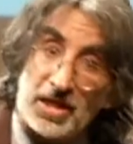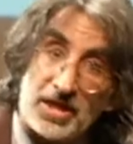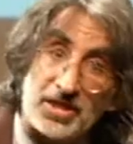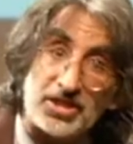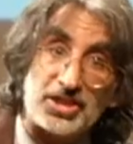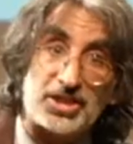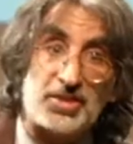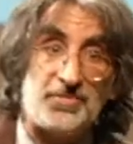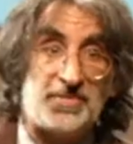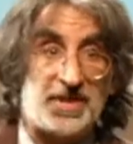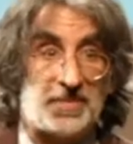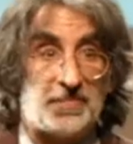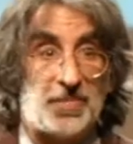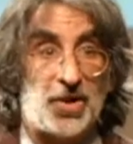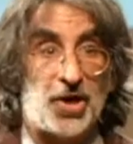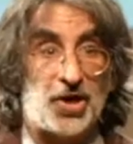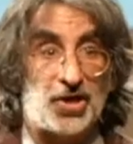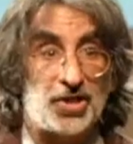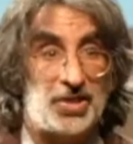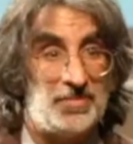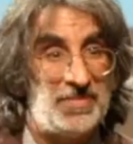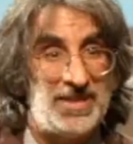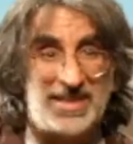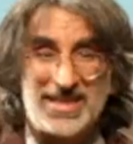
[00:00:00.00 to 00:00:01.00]
ultimate
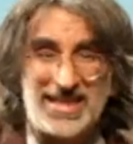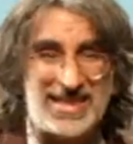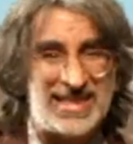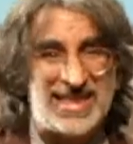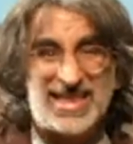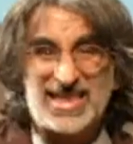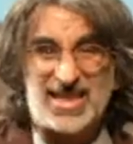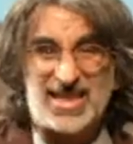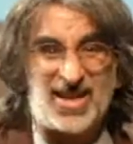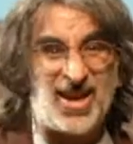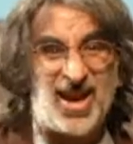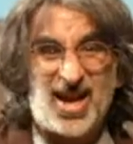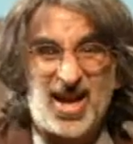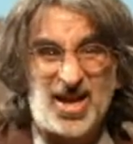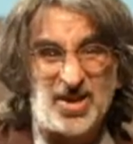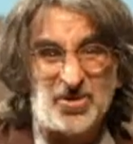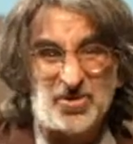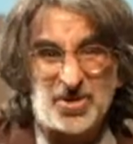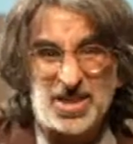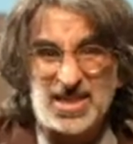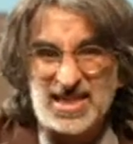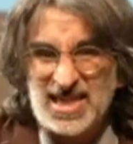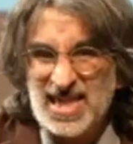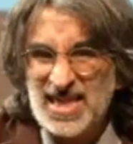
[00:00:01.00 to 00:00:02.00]
Parliament isn't
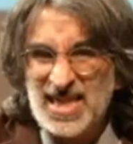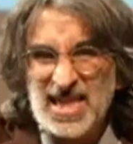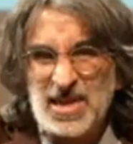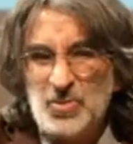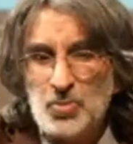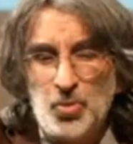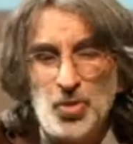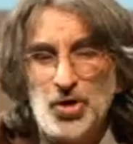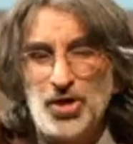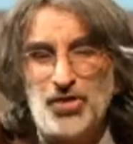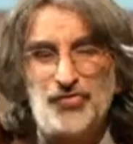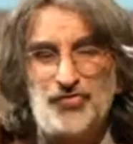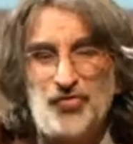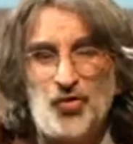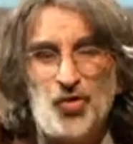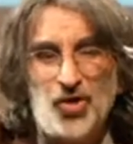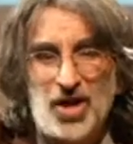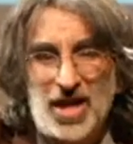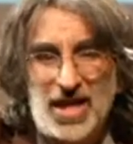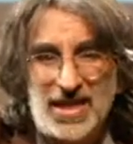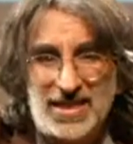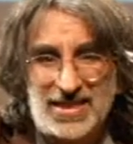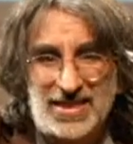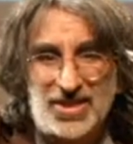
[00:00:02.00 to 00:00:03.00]
Congress. They work for
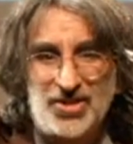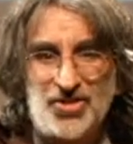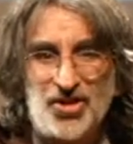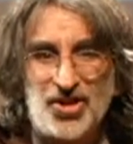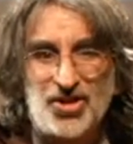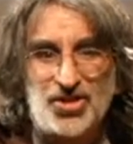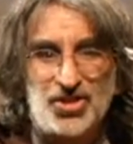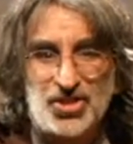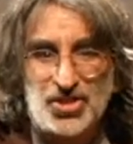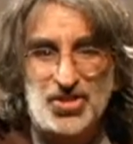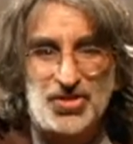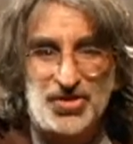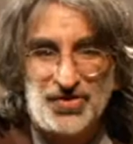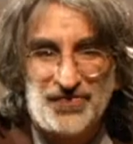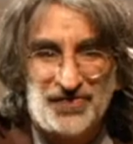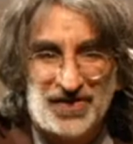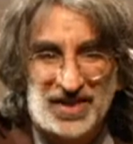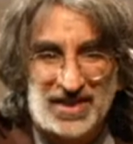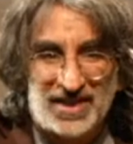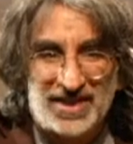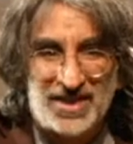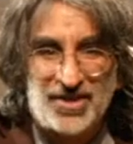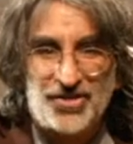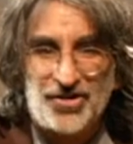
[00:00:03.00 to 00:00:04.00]
us, they're our
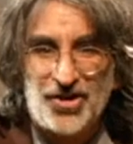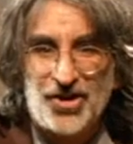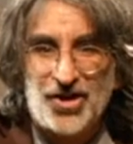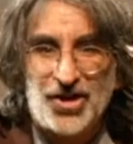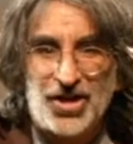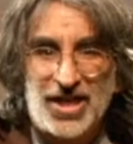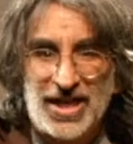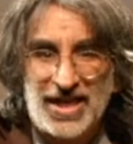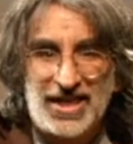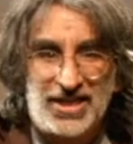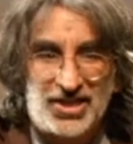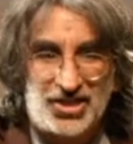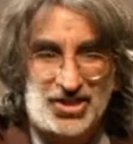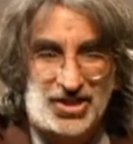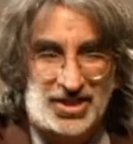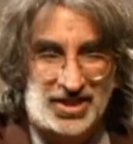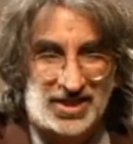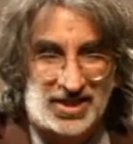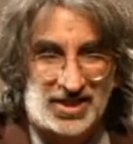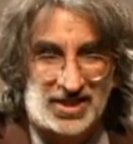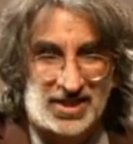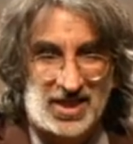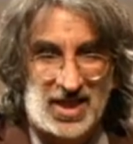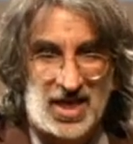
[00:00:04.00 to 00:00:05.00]
servants, they're our
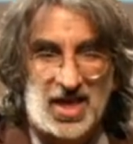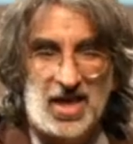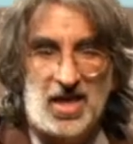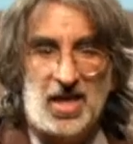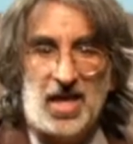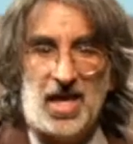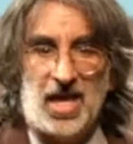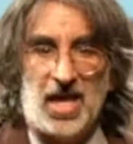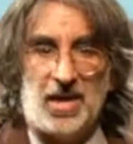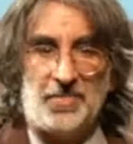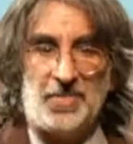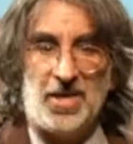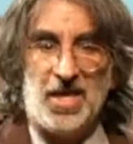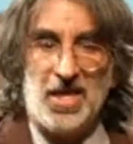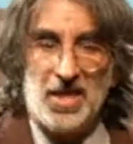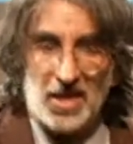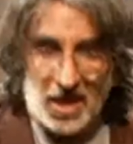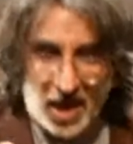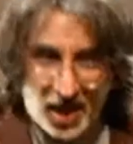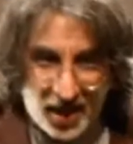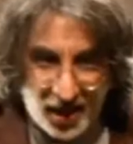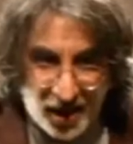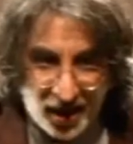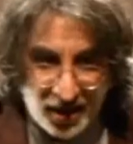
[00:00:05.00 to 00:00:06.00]
agents. Um,
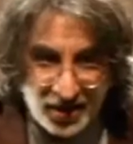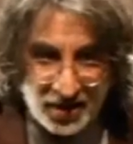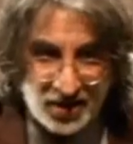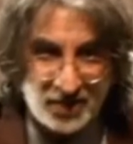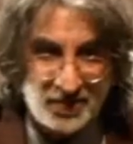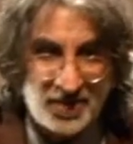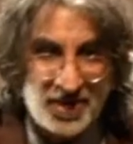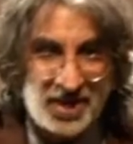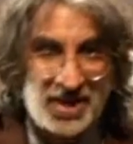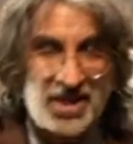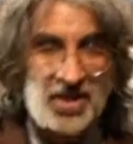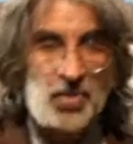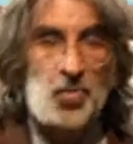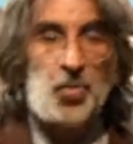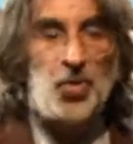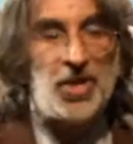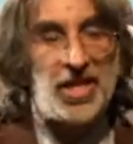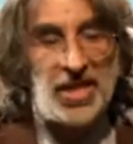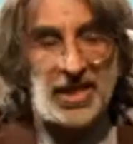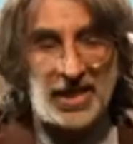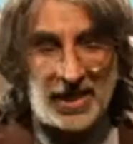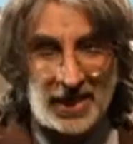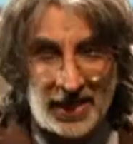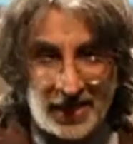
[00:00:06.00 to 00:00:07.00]
ultimately
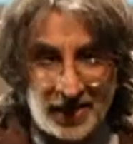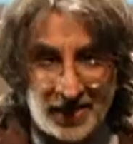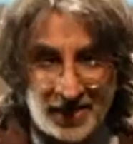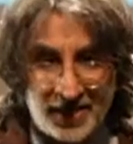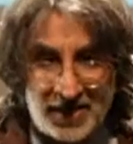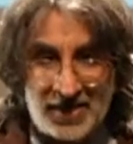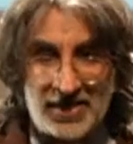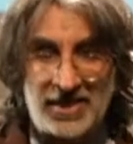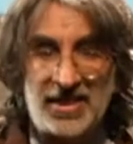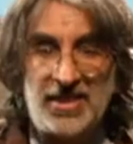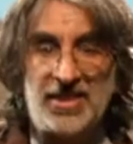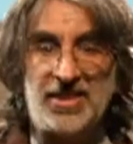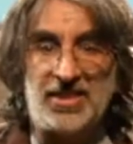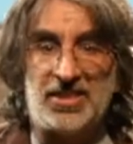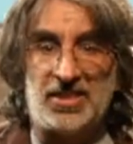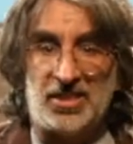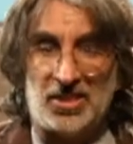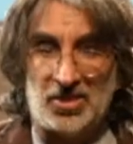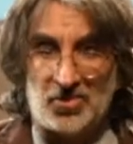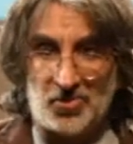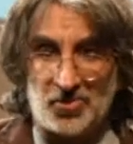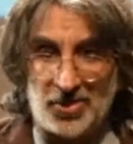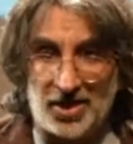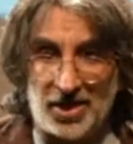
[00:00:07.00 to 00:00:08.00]
we, the
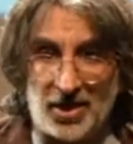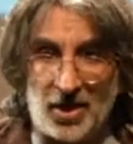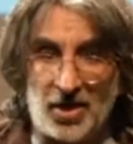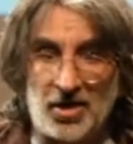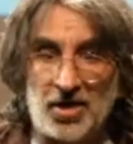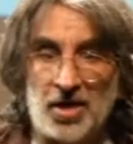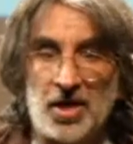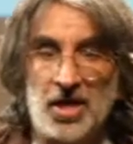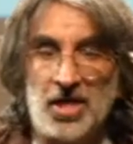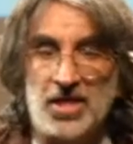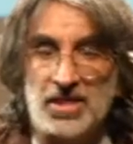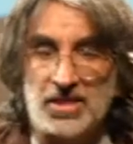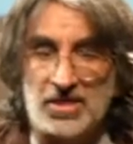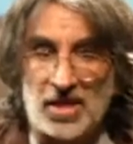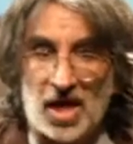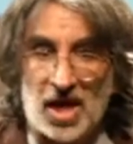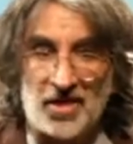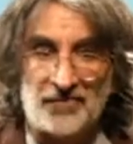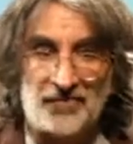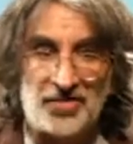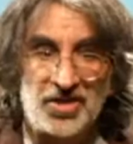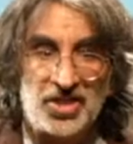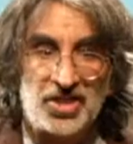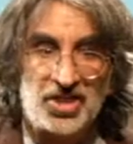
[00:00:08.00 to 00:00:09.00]
citizenry, are
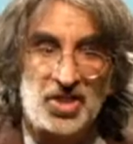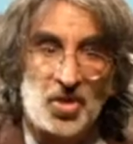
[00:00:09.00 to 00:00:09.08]
sovereign,